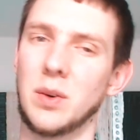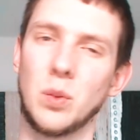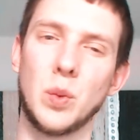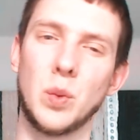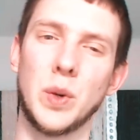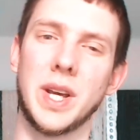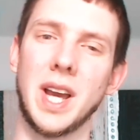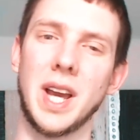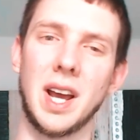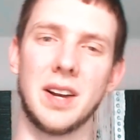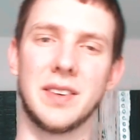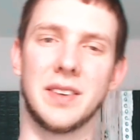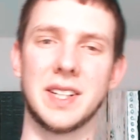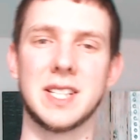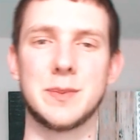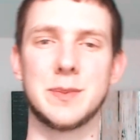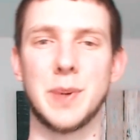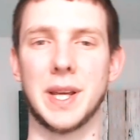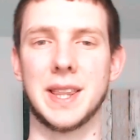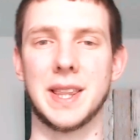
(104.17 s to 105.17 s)
We kind of
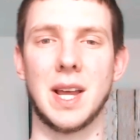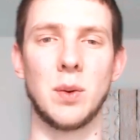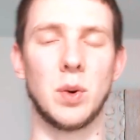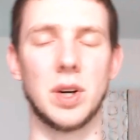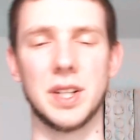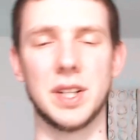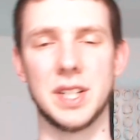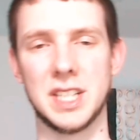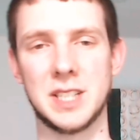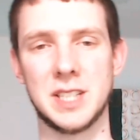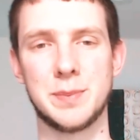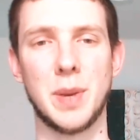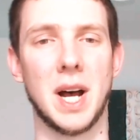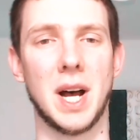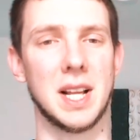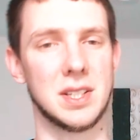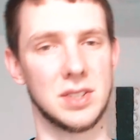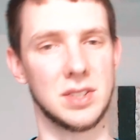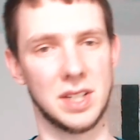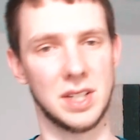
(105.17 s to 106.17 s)
expect that one on the
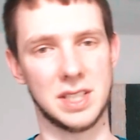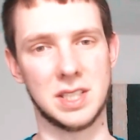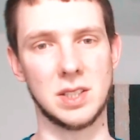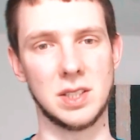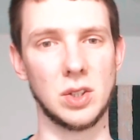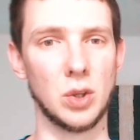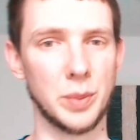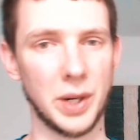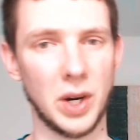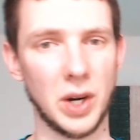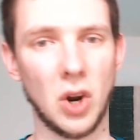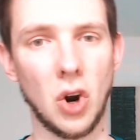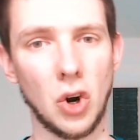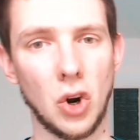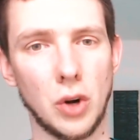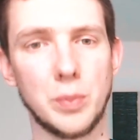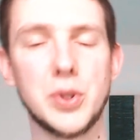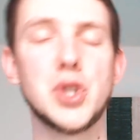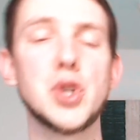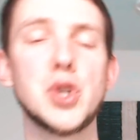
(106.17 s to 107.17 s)
spot, so that's a little bit
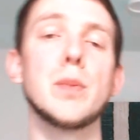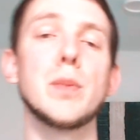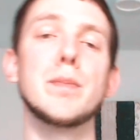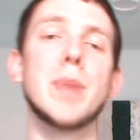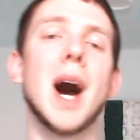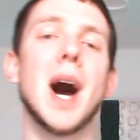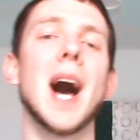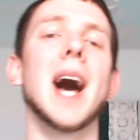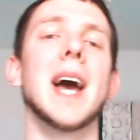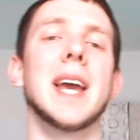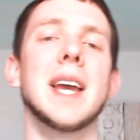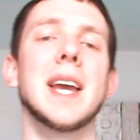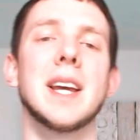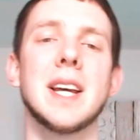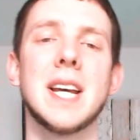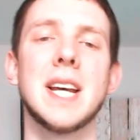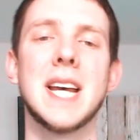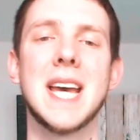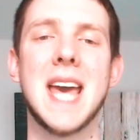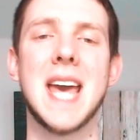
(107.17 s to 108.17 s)
harder, but you can buy
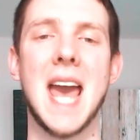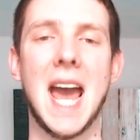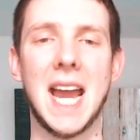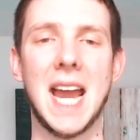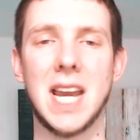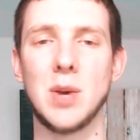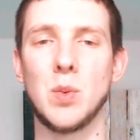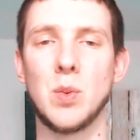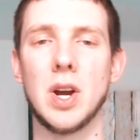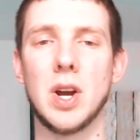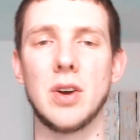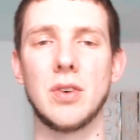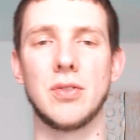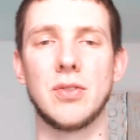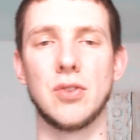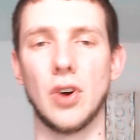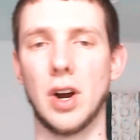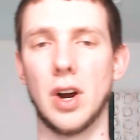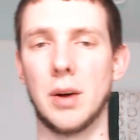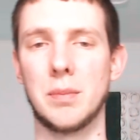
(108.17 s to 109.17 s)
anywhere
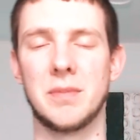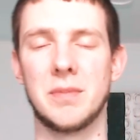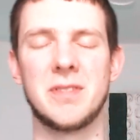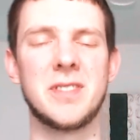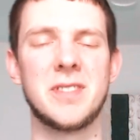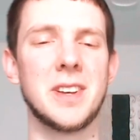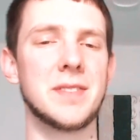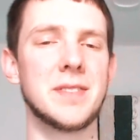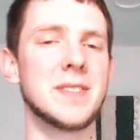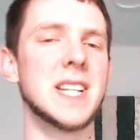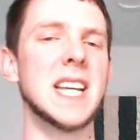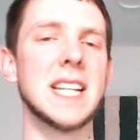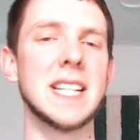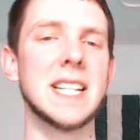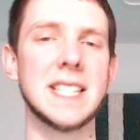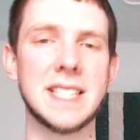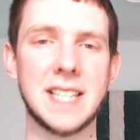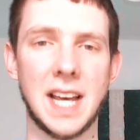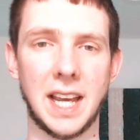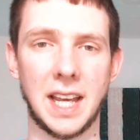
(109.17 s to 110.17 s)
from 15
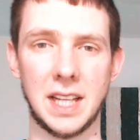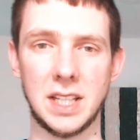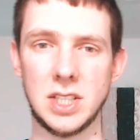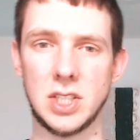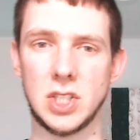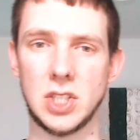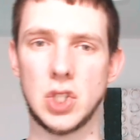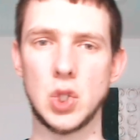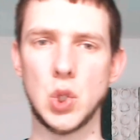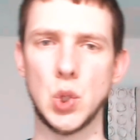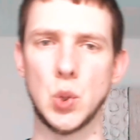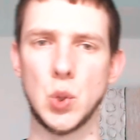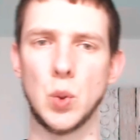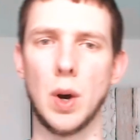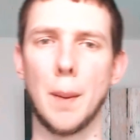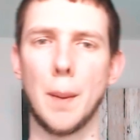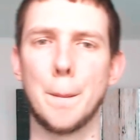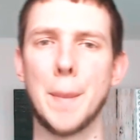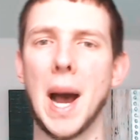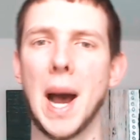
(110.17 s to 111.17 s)
seconds to
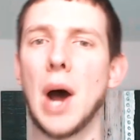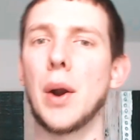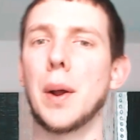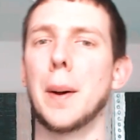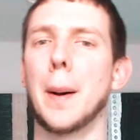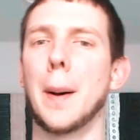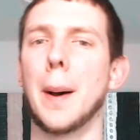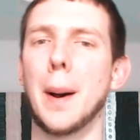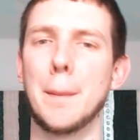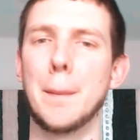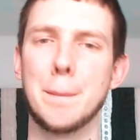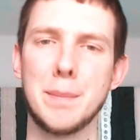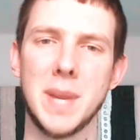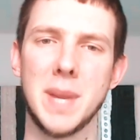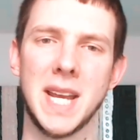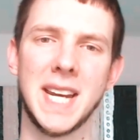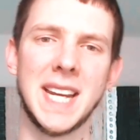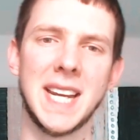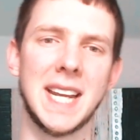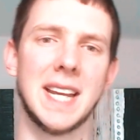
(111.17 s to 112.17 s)
about a
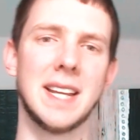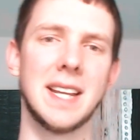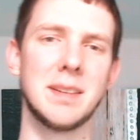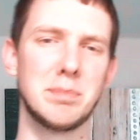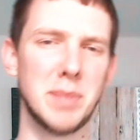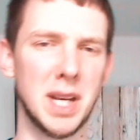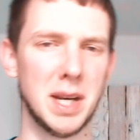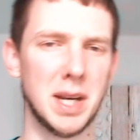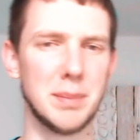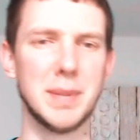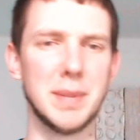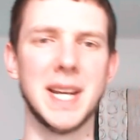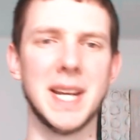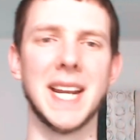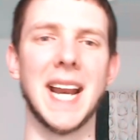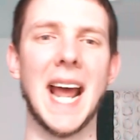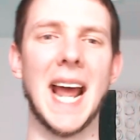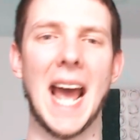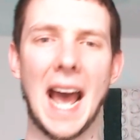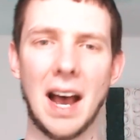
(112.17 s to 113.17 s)
minute and
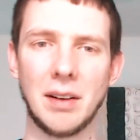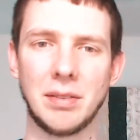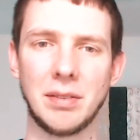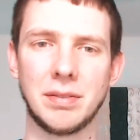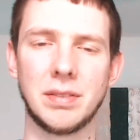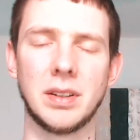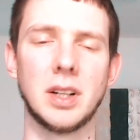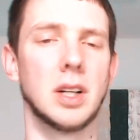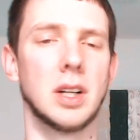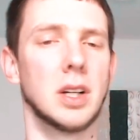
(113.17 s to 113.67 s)
a half.